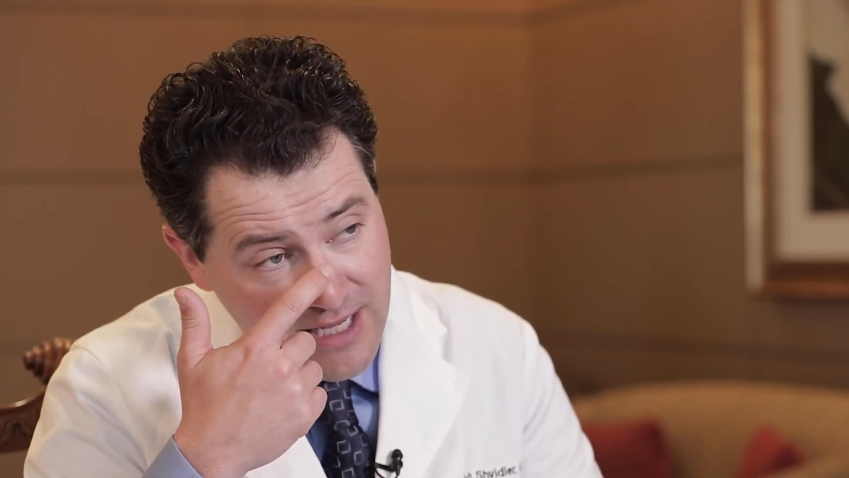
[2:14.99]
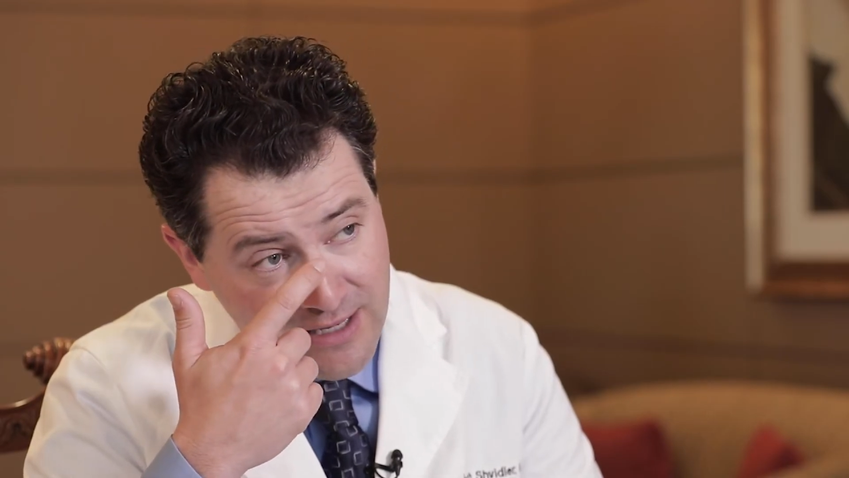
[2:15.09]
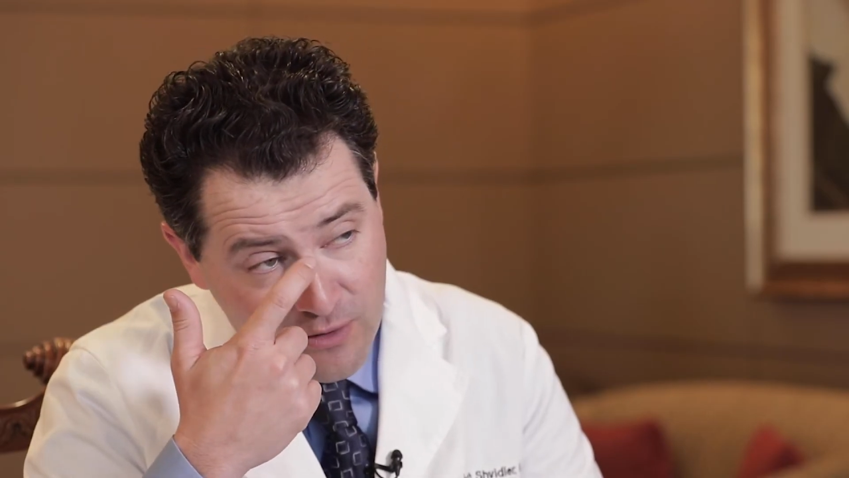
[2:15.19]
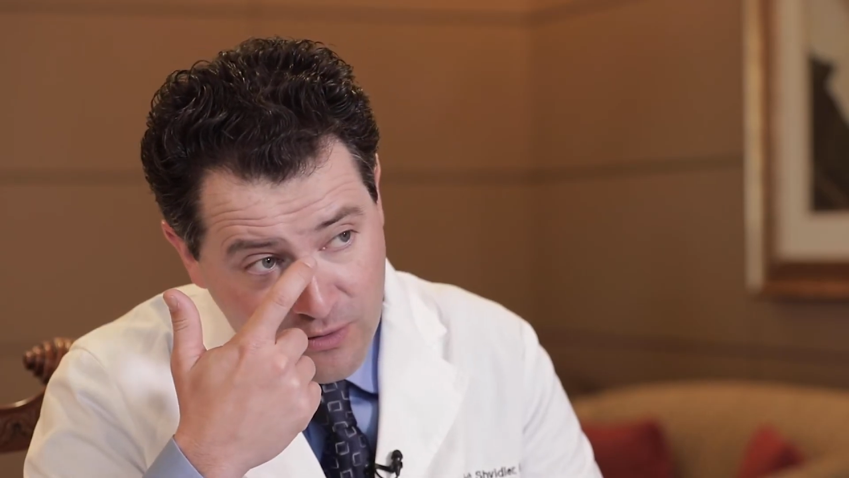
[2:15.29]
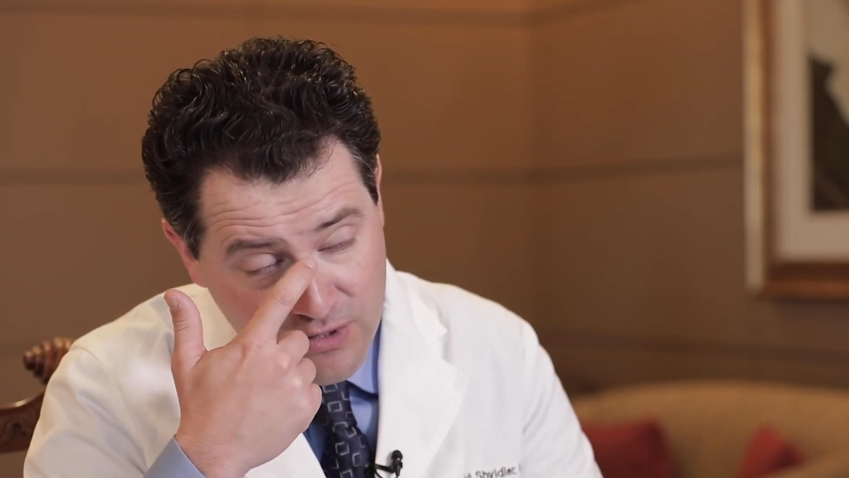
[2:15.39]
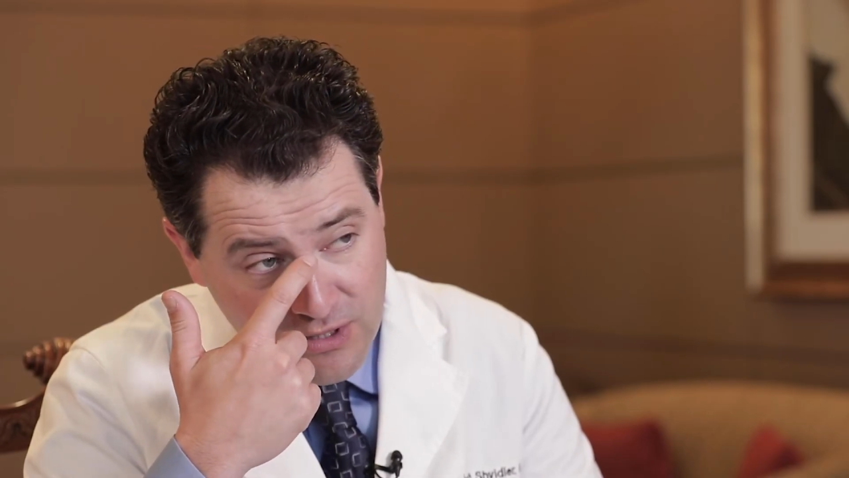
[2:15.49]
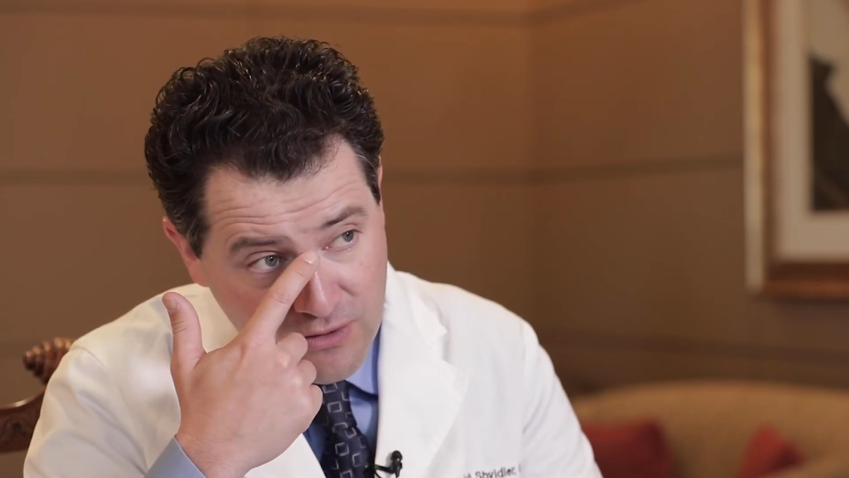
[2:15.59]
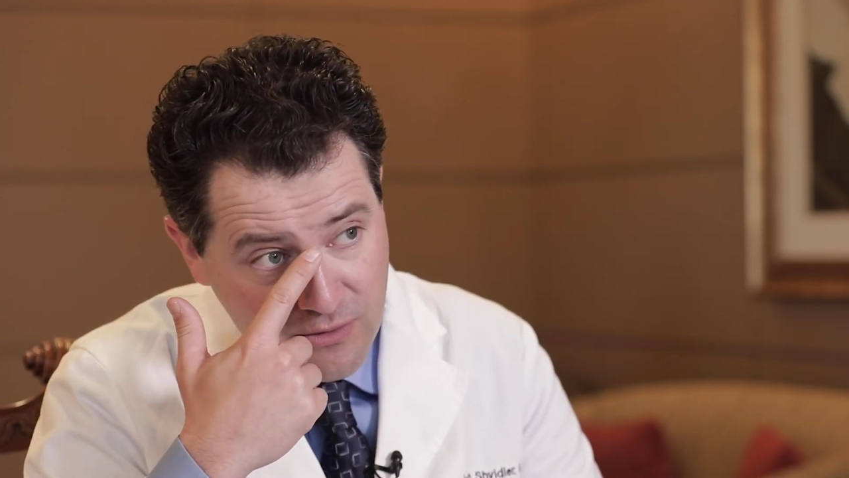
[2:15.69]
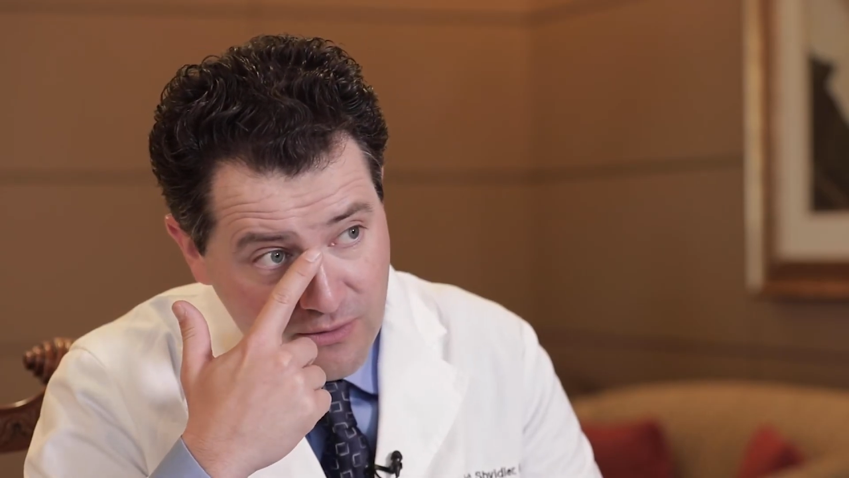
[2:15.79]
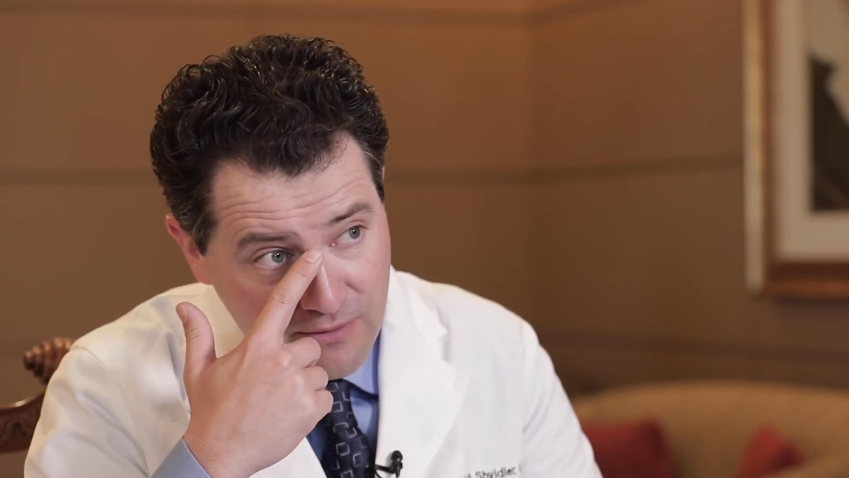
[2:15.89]
and
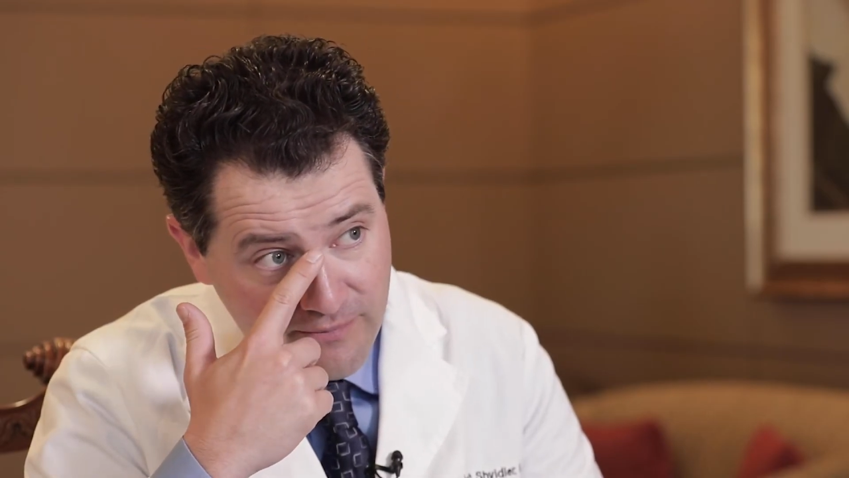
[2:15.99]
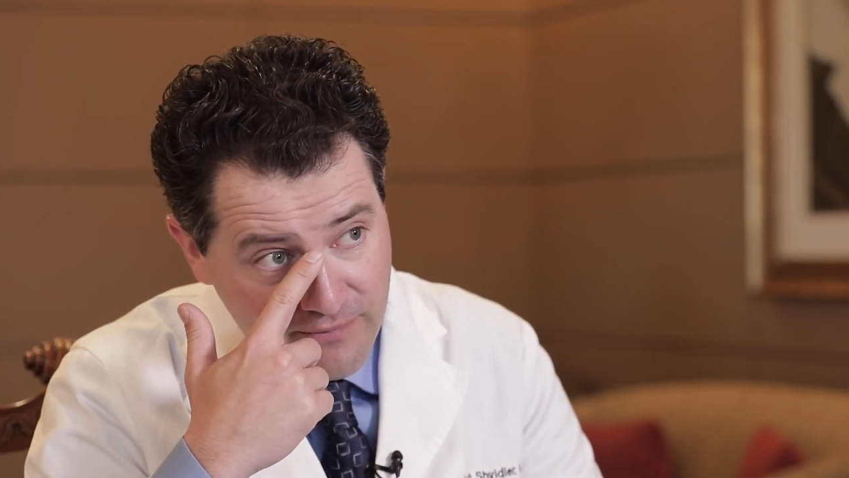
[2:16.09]
also